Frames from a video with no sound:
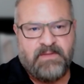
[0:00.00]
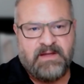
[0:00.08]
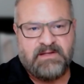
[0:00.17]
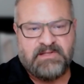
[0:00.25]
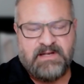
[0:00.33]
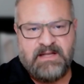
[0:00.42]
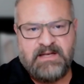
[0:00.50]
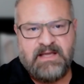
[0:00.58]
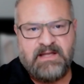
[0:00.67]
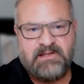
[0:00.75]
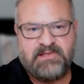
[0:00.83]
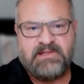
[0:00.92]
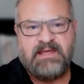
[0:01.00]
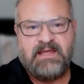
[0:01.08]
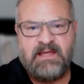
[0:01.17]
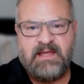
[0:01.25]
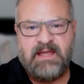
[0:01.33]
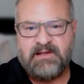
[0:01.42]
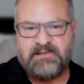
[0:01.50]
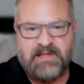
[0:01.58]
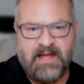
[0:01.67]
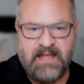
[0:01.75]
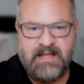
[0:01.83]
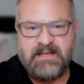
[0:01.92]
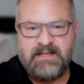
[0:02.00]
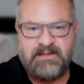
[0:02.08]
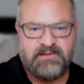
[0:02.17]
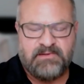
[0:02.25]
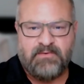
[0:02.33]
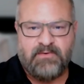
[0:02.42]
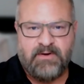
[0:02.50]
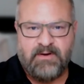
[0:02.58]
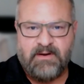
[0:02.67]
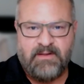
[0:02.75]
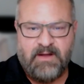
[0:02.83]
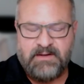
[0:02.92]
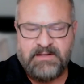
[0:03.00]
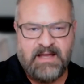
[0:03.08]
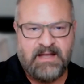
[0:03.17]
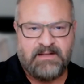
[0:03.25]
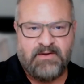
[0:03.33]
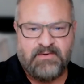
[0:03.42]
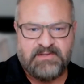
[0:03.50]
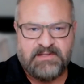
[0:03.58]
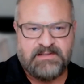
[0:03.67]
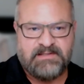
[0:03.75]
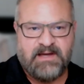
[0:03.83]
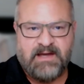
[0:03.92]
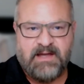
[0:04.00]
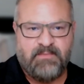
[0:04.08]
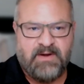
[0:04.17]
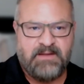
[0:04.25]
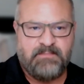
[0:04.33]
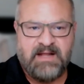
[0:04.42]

I guess, an ADHD anxiety disorder, undiagnosed at the time, right?